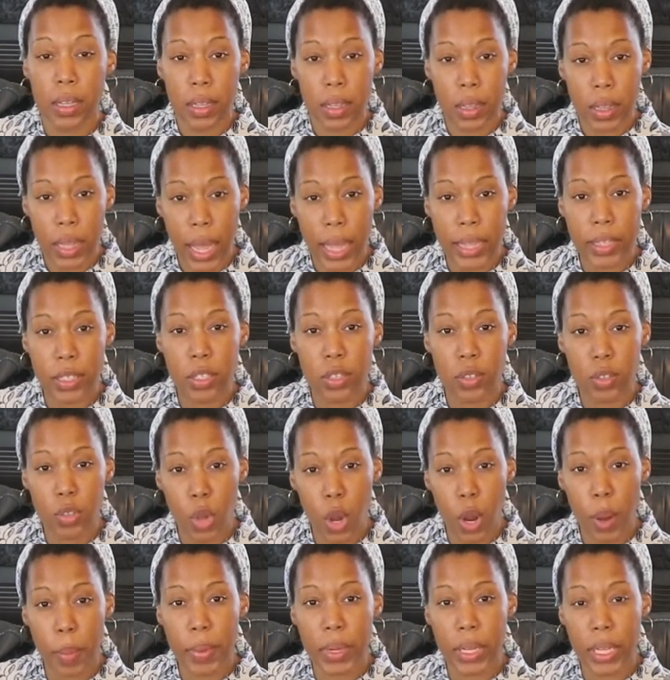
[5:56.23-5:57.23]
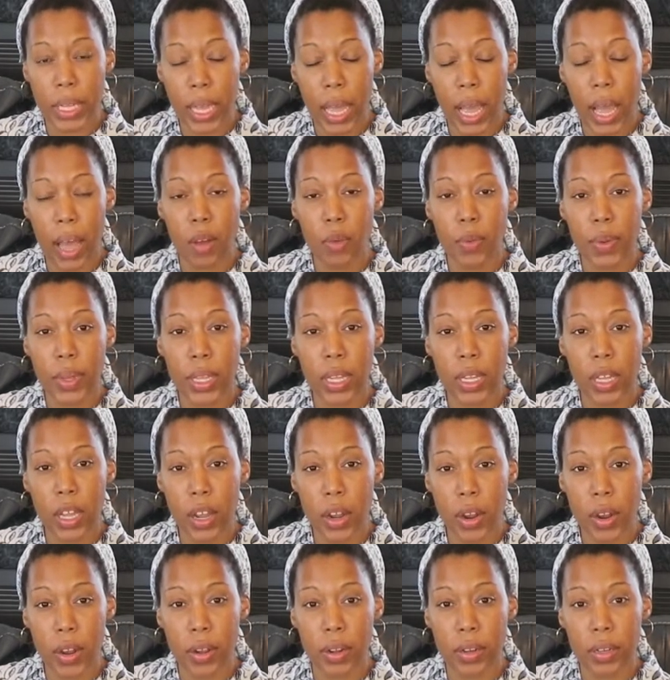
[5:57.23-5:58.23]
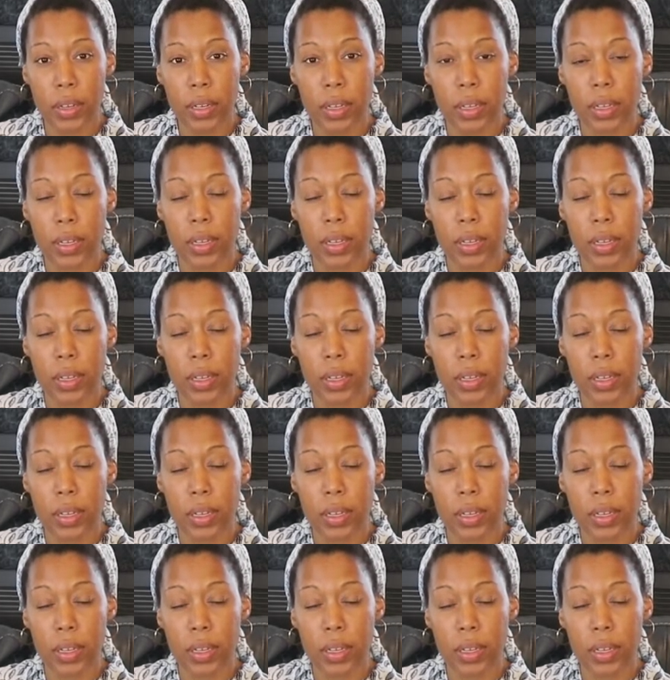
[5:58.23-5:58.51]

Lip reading: That's normally how we learn,